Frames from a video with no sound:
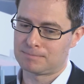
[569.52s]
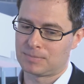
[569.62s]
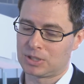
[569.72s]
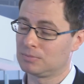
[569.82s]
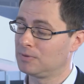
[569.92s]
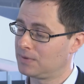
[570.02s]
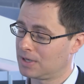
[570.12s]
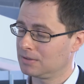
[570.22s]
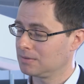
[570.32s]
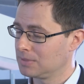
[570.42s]
But to be
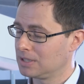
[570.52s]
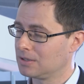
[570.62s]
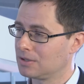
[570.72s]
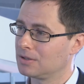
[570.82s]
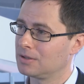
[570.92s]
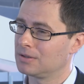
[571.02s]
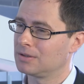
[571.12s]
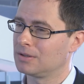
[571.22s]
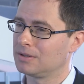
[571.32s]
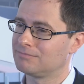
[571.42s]
fair, I mean,
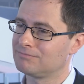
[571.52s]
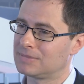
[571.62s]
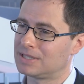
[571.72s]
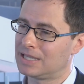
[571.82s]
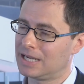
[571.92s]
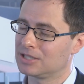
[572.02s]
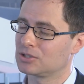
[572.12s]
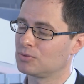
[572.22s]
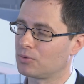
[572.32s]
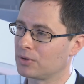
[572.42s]
the
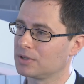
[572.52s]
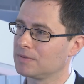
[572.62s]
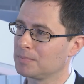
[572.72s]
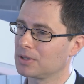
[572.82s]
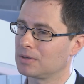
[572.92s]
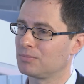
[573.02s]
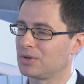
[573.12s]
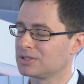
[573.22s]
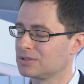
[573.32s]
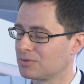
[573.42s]
latest quarter in VimpelCom
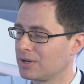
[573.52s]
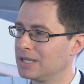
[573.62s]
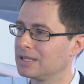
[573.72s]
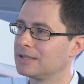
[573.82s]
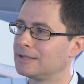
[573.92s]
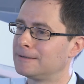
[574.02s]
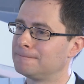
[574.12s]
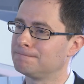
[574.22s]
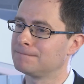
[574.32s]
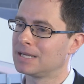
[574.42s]
wasn't great.
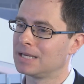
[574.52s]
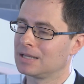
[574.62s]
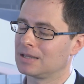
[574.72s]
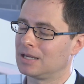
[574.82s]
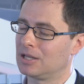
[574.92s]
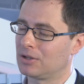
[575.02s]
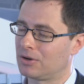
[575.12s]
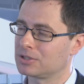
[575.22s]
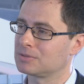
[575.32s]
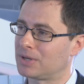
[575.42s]
They
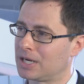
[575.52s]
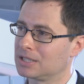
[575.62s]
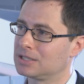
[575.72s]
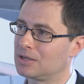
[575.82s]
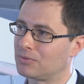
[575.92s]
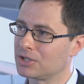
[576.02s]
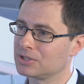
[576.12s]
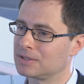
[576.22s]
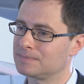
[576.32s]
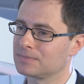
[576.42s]
lost market share in
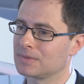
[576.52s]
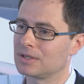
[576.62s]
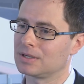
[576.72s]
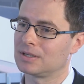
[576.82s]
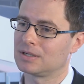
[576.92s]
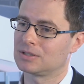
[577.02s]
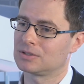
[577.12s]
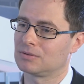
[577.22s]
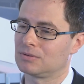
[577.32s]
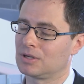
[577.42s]
Russia.
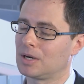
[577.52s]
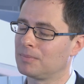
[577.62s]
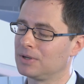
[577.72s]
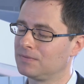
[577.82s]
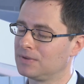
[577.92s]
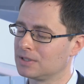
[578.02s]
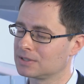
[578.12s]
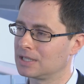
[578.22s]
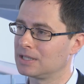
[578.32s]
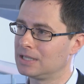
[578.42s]
So the company
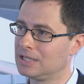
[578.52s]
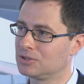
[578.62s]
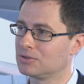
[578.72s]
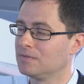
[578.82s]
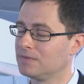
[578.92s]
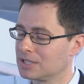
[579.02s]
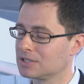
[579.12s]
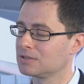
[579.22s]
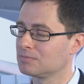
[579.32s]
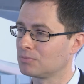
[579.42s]
feels that they need to
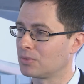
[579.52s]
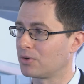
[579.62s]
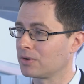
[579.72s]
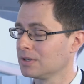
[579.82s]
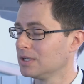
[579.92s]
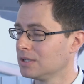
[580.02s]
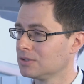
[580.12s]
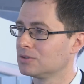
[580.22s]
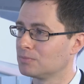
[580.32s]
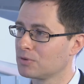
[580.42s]
invest more
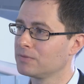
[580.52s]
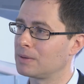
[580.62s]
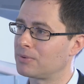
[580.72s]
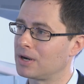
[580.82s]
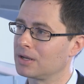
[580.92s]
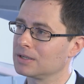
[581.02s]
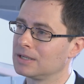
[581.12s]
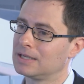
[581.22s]
to improve their product.